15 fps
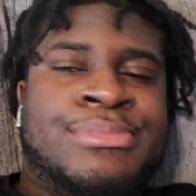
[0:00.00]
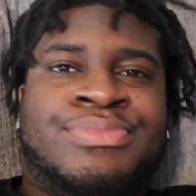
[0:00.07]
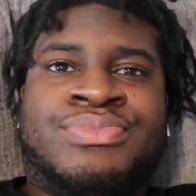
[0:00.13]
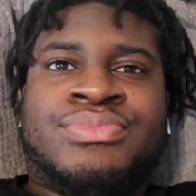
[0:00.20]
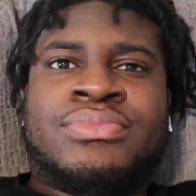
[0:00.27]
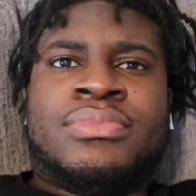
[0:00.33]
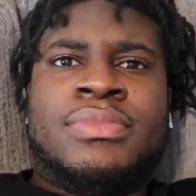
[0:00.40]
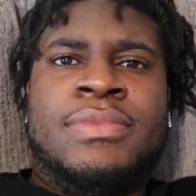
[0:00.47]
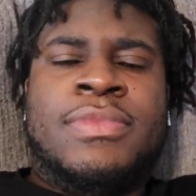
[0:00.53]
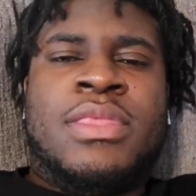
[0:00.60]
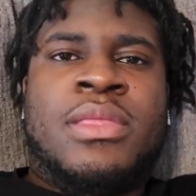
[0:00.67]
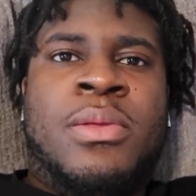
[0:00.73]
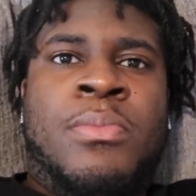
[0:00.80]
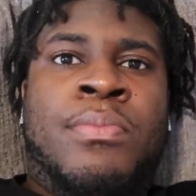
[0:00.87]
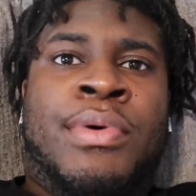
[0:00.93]
No.
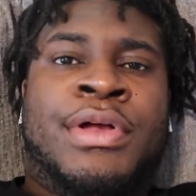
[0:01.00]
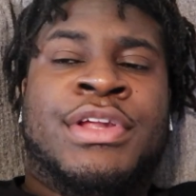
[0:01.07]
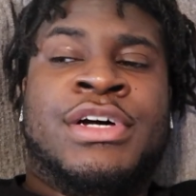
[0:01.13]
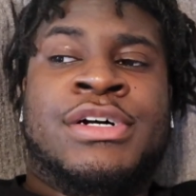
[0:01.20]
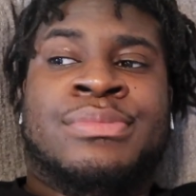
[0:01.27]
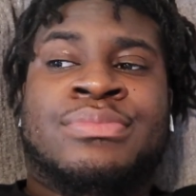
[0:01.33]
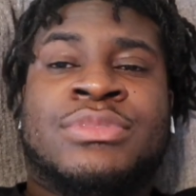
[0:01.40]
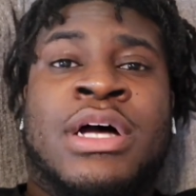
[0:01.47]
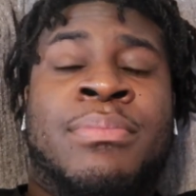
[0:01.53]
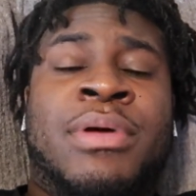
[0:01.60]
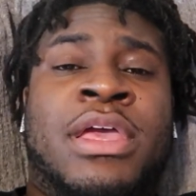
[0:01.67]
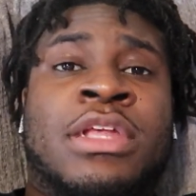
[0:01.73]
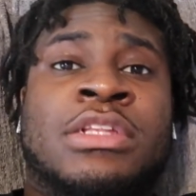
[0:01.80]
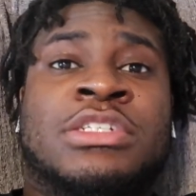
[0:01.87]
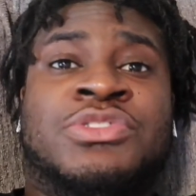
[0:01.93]
But um, I'm
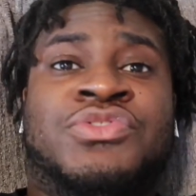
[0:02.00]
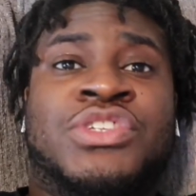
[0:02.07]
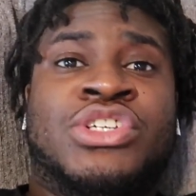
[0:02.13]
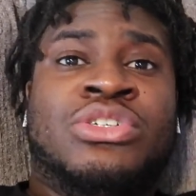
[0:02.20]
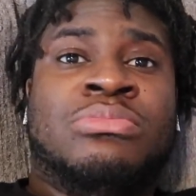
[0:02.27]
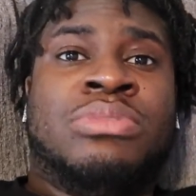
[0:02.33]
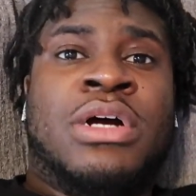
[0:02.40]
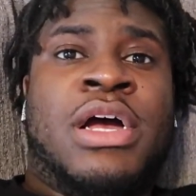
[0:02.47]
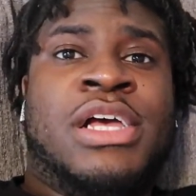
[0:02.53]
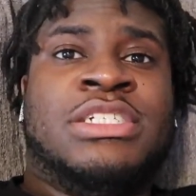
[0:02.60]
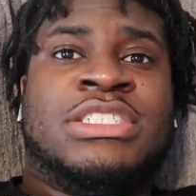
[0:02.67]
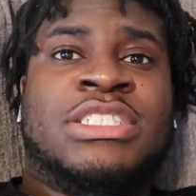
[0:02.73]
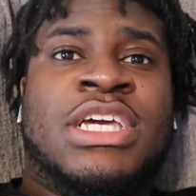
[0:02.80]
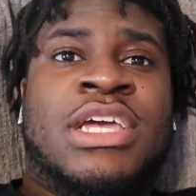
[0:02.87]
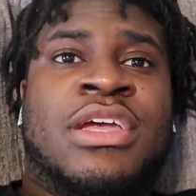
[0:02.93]
gonna end this video, bro.
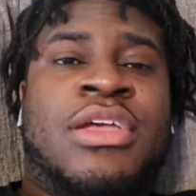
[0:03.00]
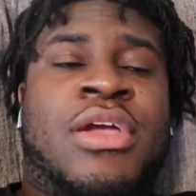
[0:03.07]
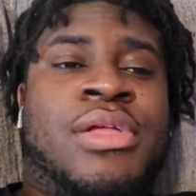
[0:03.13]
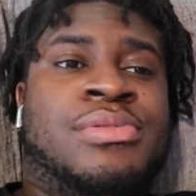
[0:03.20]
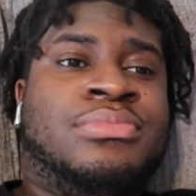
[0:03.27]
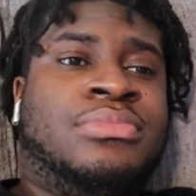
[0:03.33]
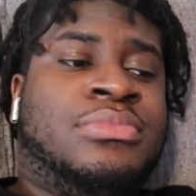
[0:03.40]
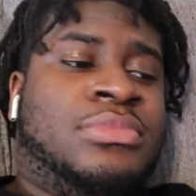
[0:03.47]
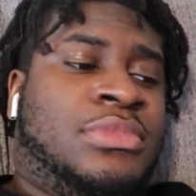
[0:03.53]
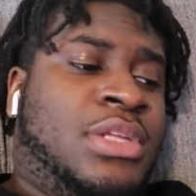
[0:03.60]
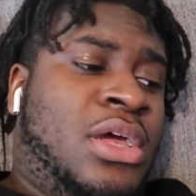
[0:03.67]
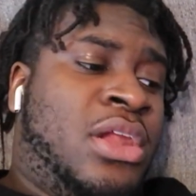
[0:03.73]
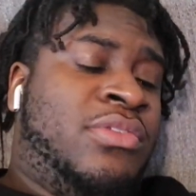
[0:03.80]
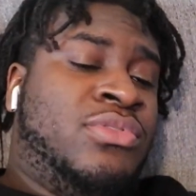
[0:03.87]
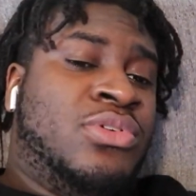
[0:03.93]
It's like
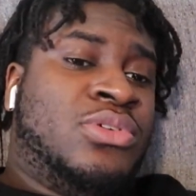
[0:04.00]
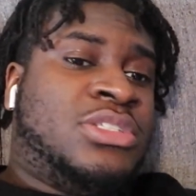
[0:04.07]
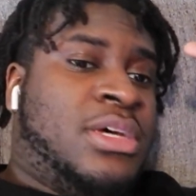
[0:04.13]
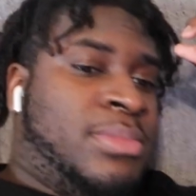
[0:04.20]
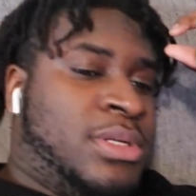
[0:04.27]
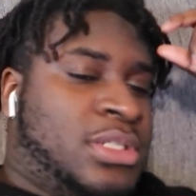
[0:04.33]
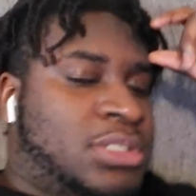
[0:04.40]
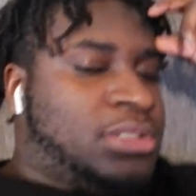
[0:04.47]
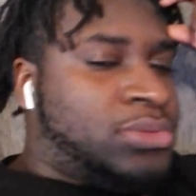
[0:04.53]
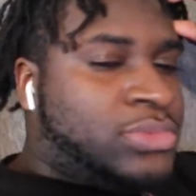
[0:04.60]
I don't even know what time it is.